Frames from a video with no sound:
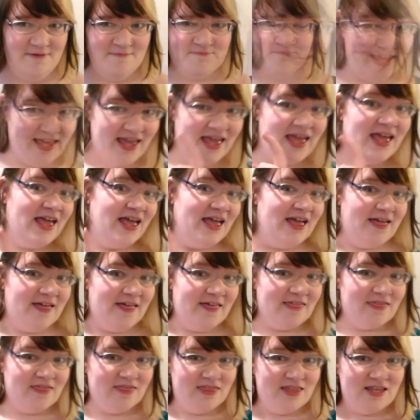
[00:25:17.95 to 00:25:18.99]
And
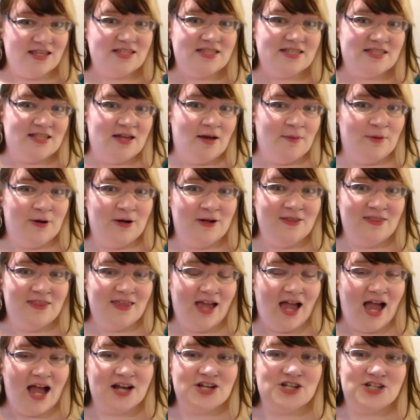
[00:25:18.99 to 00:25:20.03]
this summer they
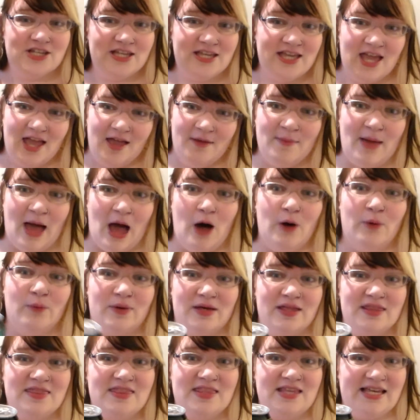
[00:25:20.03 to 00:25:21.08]
actually came out
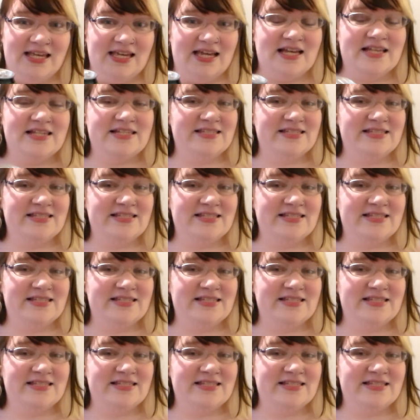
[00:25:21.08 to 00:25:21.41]
with the